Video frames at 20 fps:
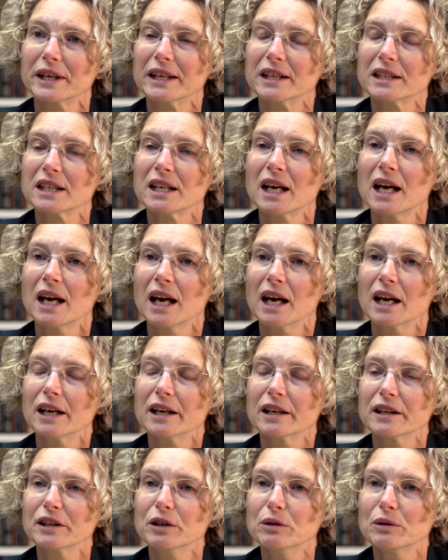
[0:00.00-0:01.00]
it,
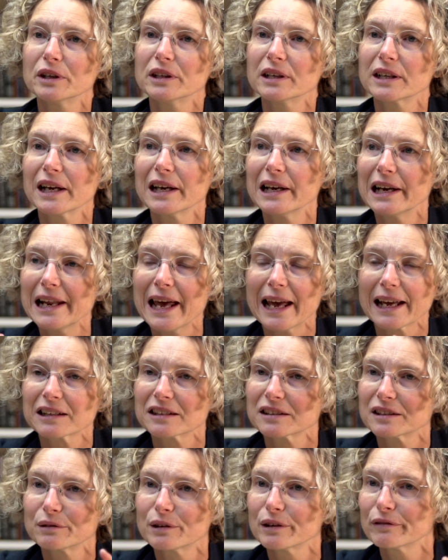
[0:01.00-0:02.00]
you can
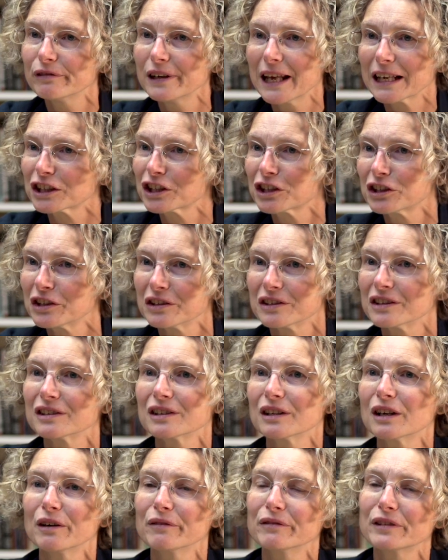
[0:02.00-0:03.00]
collect the
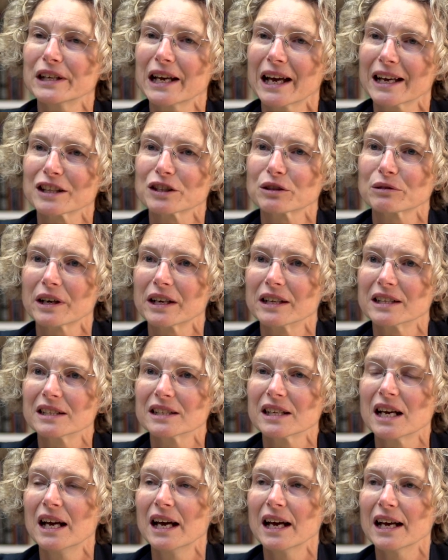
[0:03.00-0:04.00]
reflections of the
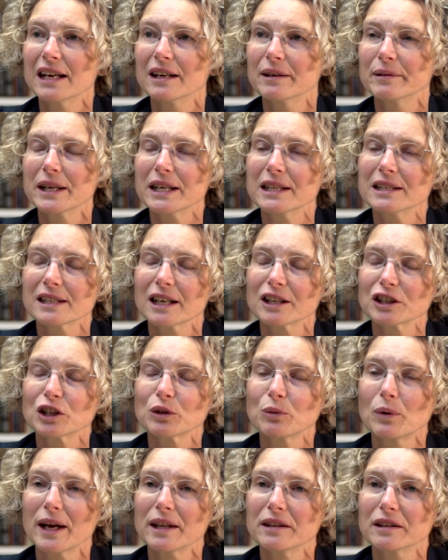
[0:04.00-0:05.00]
X-rays in such
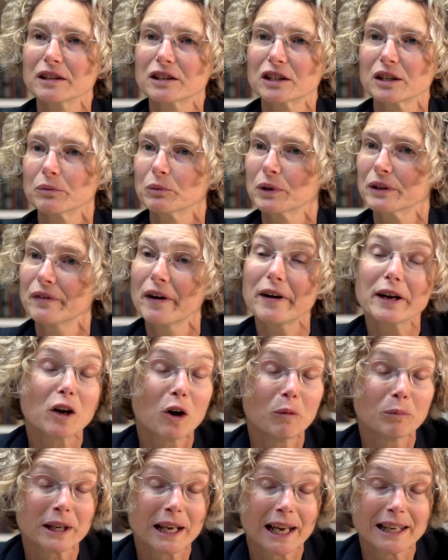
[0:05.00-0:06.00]
a way that, with very
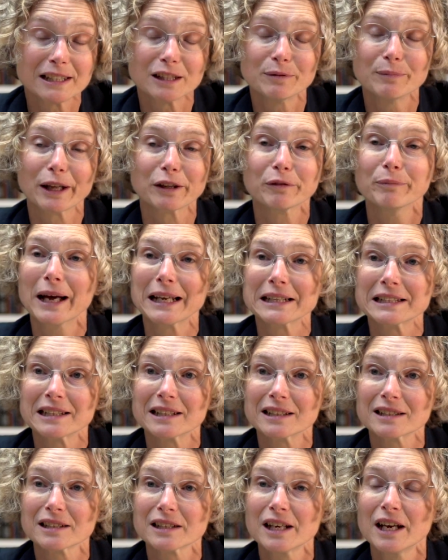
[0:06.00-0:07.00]
complicated
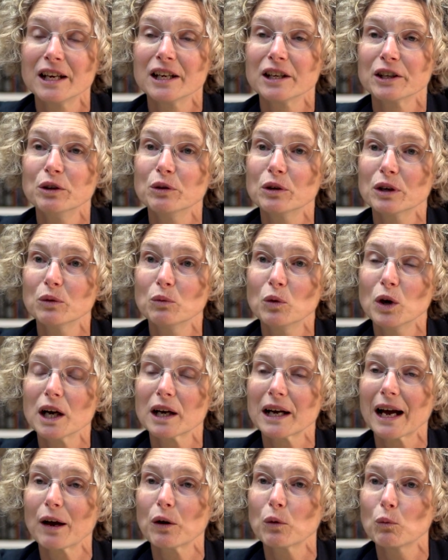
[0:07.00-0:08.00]
mathematics, you can
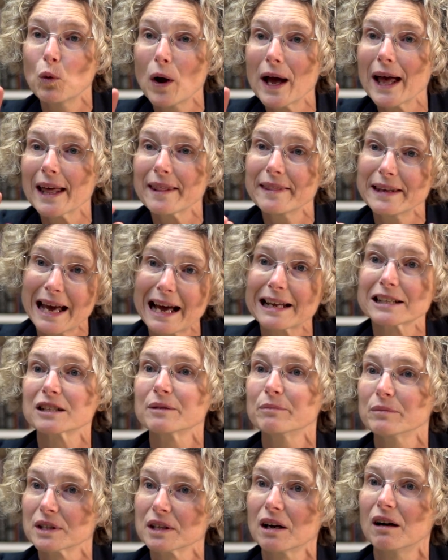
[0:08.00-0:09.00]
work out where the
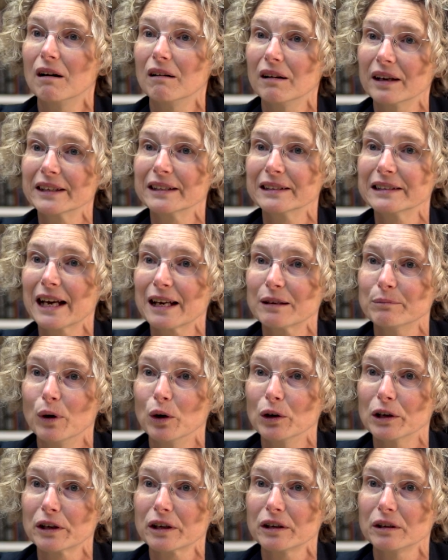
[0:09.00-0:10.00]
atoms are in that
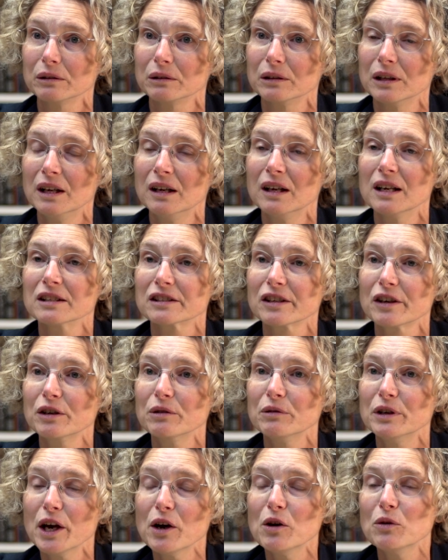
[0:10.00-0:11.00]
molecule. So
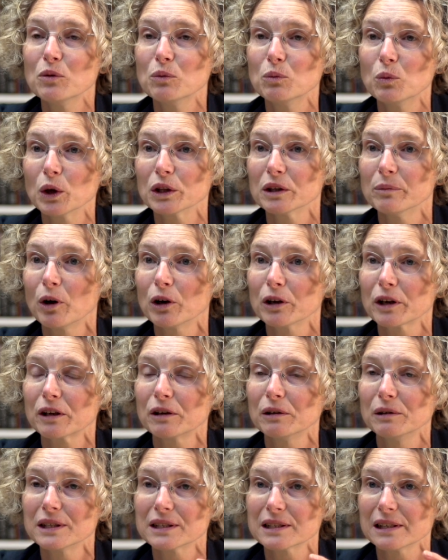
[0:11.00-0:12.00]
you know what the
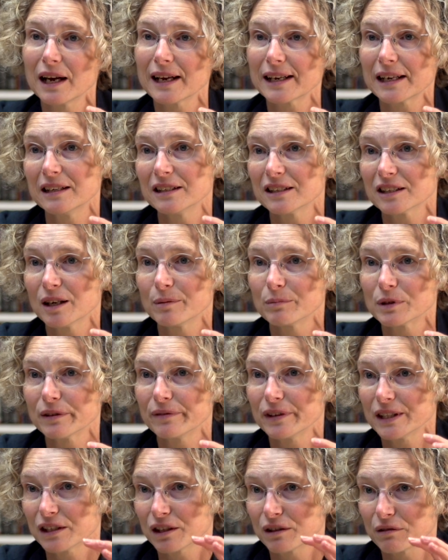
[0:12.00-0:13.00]
molecule is like in terms
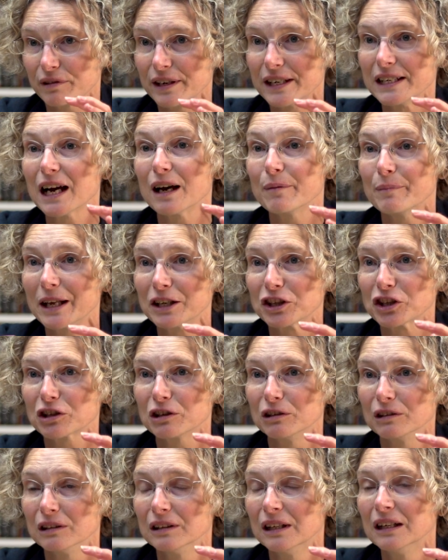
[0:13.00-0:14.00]
of its
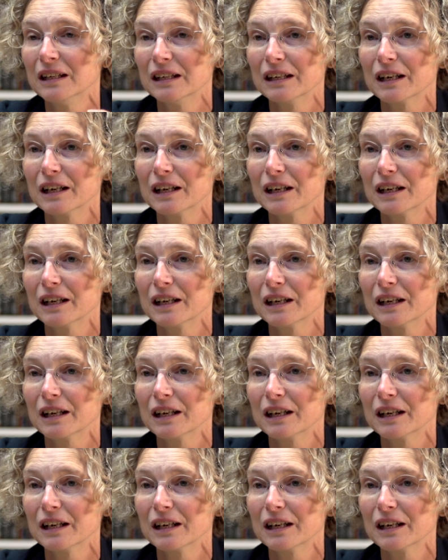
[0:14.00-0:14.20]
three-dimensional